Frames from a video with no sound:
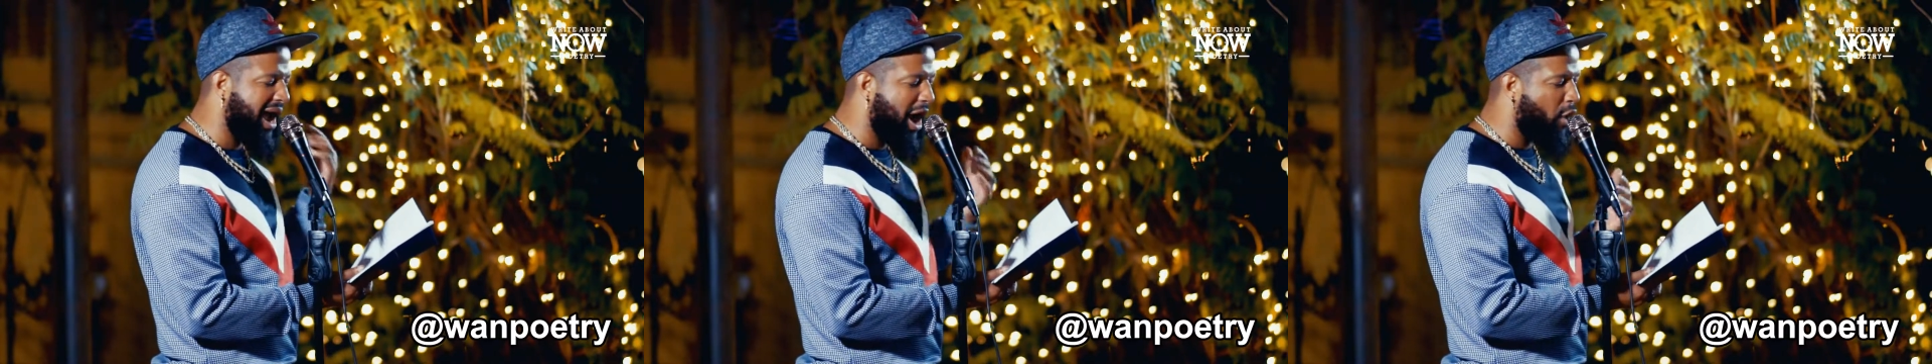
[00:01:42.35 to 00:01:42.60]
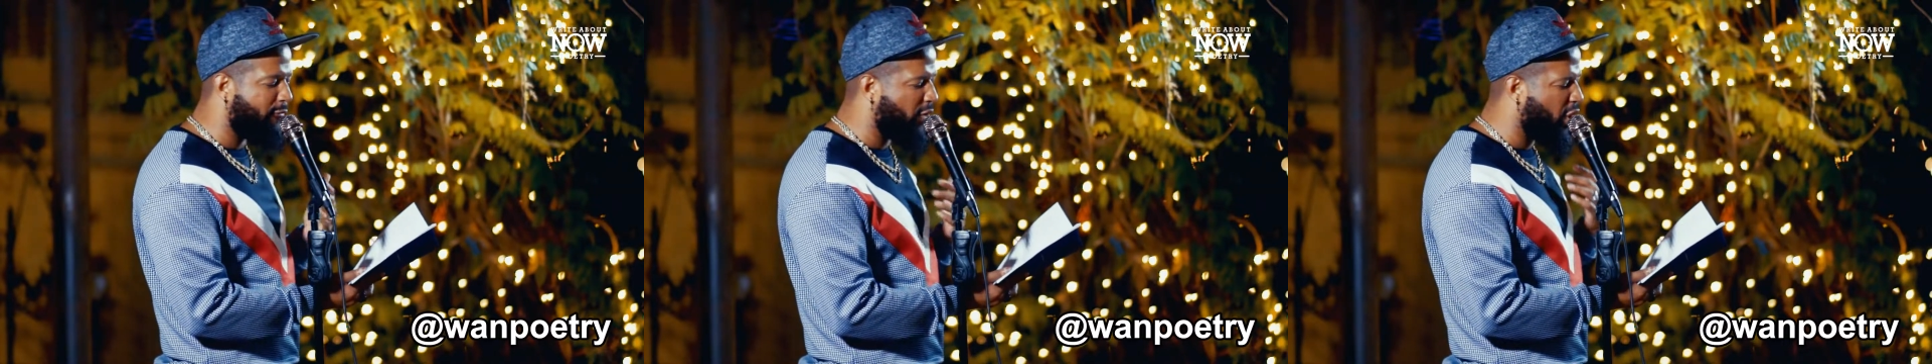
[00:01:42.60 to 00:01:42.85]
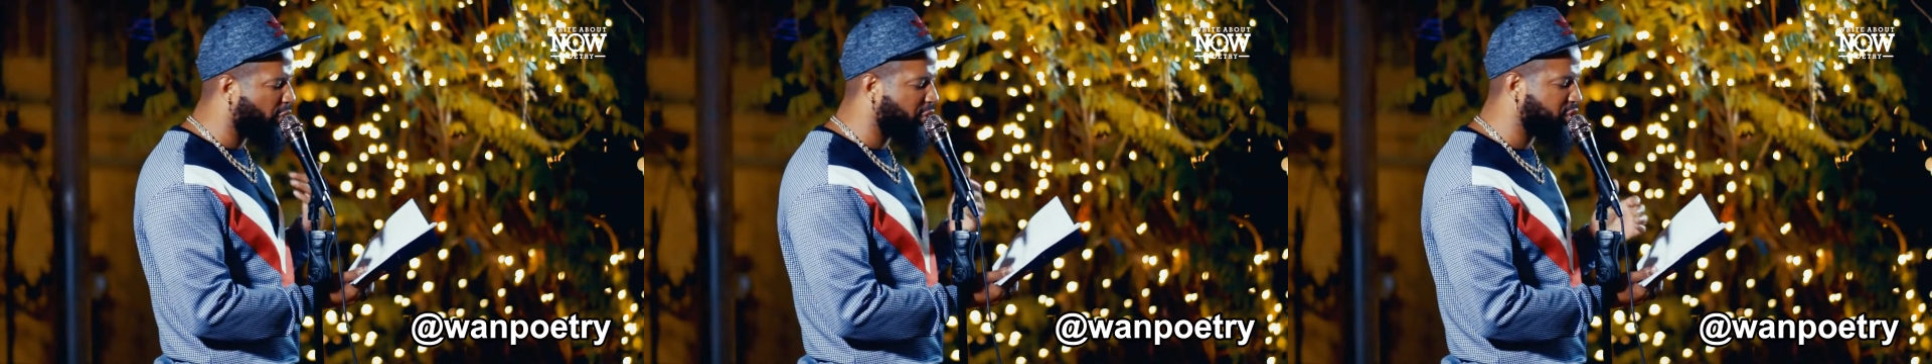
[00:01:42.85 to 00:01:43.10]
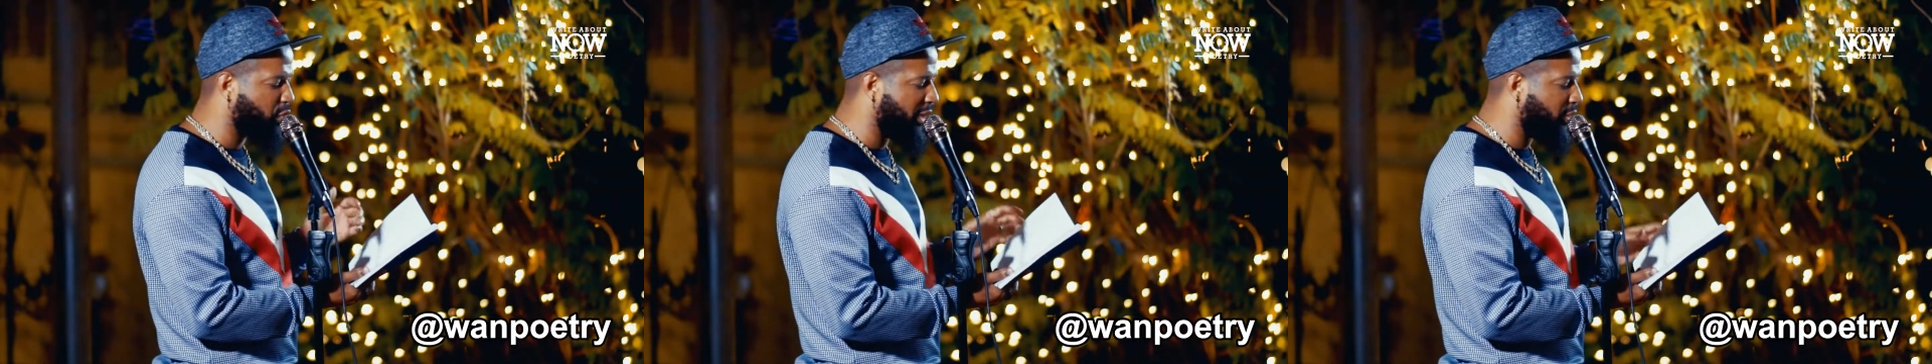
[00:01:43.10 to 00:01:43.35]
hour for her to
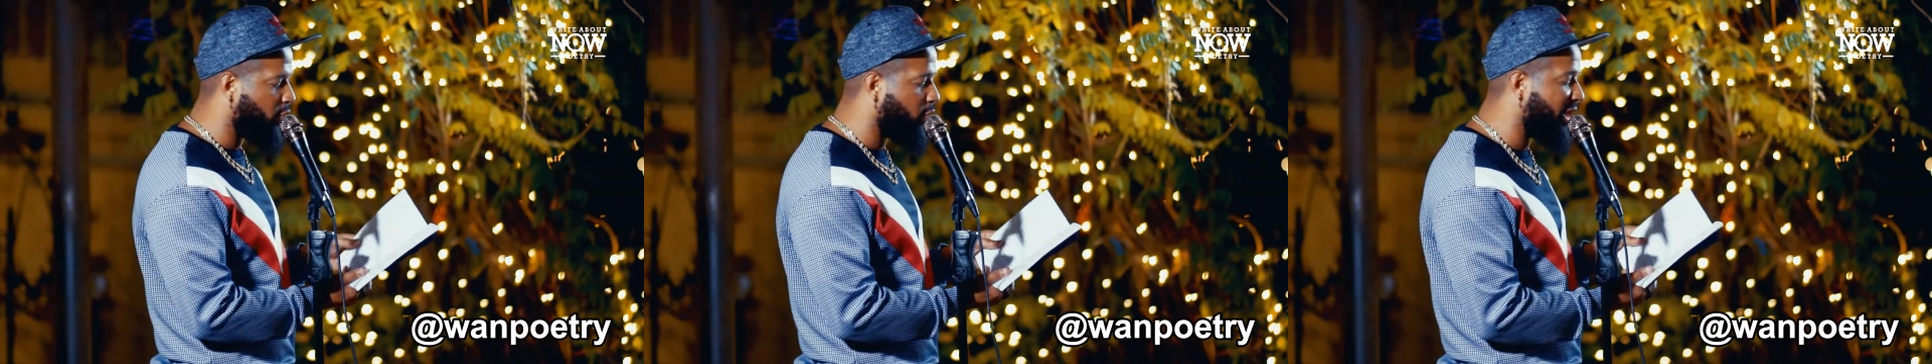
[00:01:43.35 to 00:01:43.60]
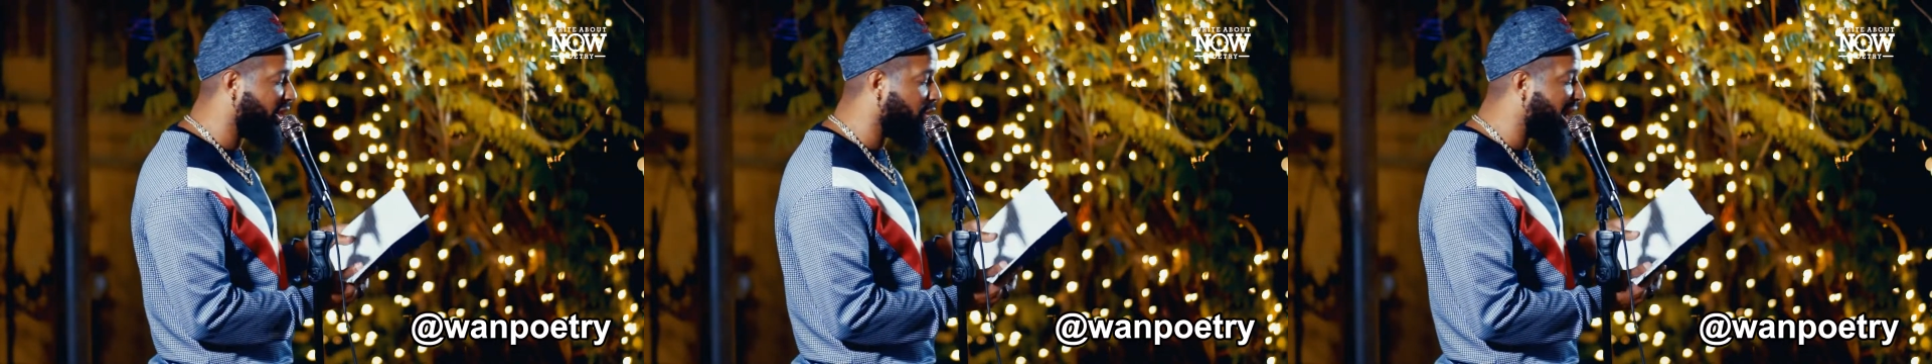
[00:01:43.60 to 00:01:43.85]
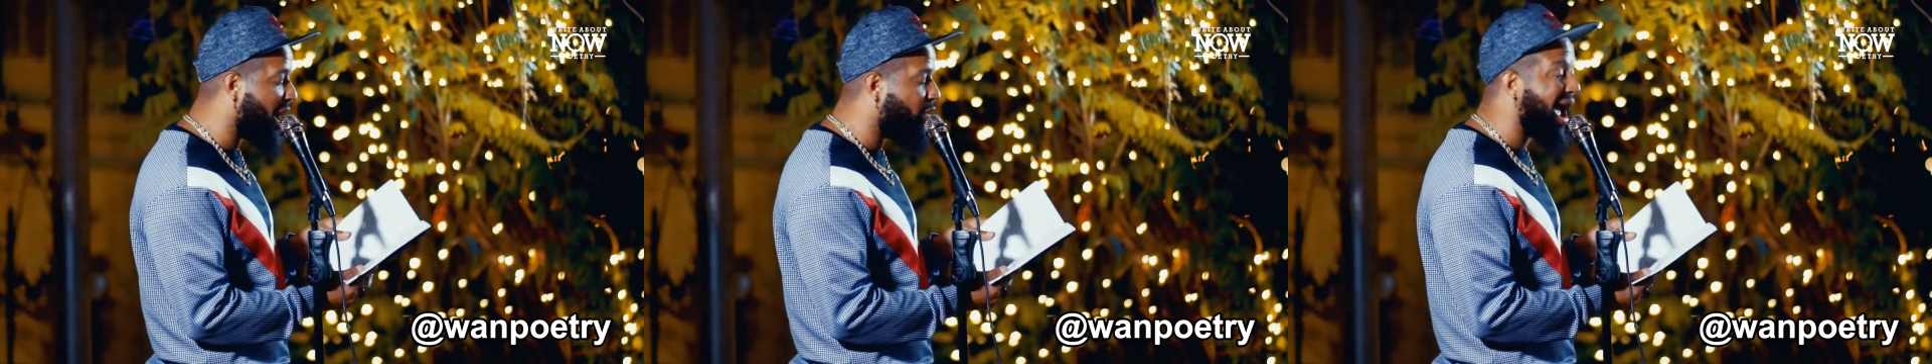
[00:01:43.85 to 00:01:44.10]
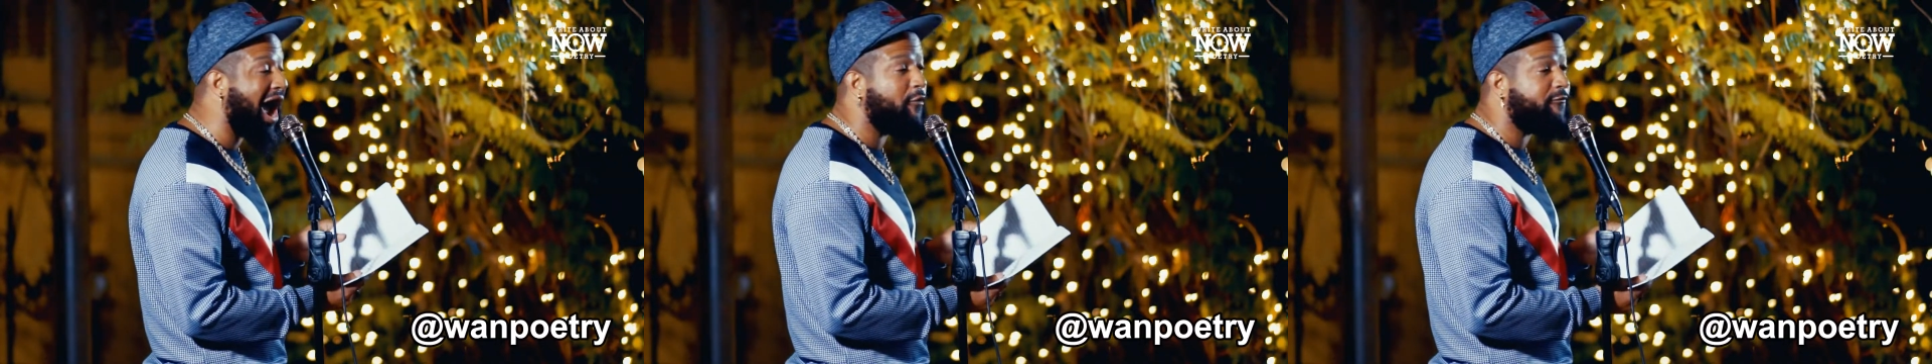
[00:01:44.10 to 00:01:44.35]
straighten her hair
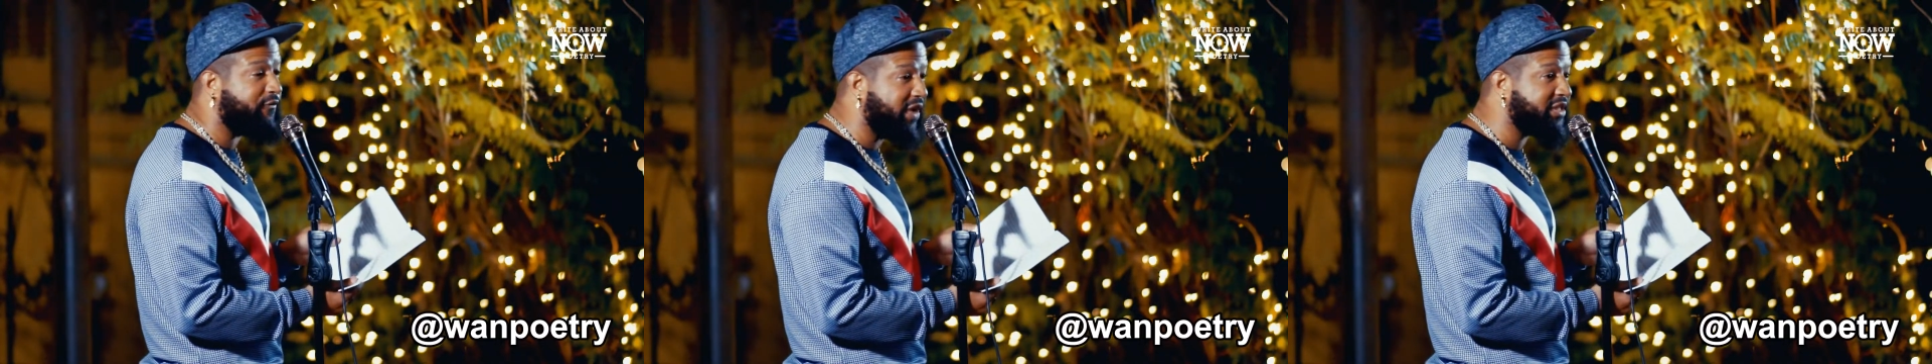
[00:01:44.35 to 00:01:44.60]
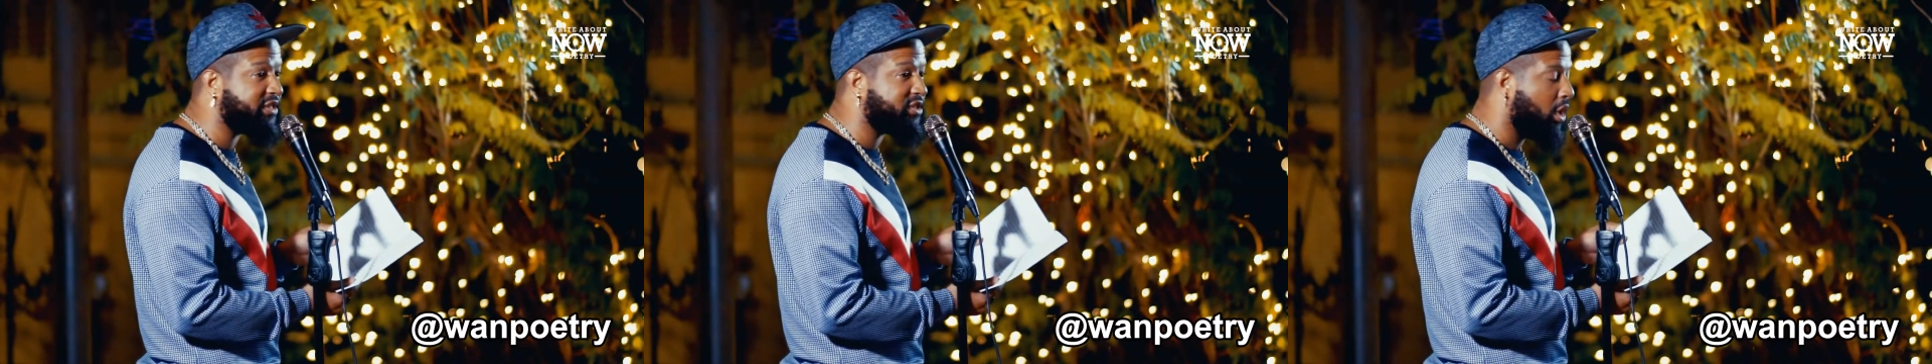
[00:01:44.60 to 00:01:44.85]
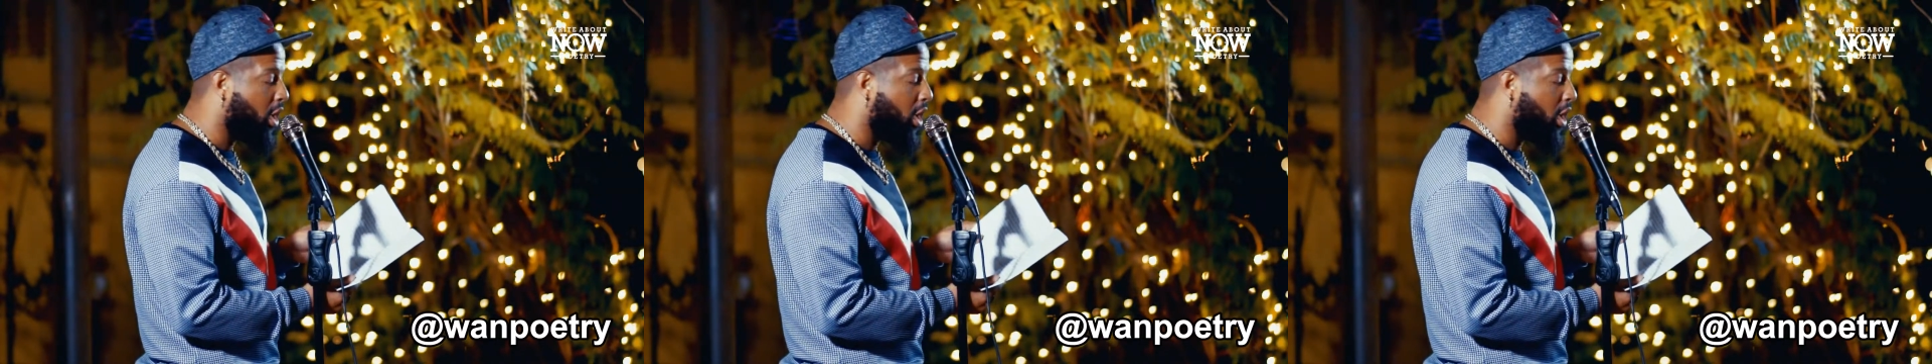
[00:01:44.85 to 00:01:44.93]
out. Outfits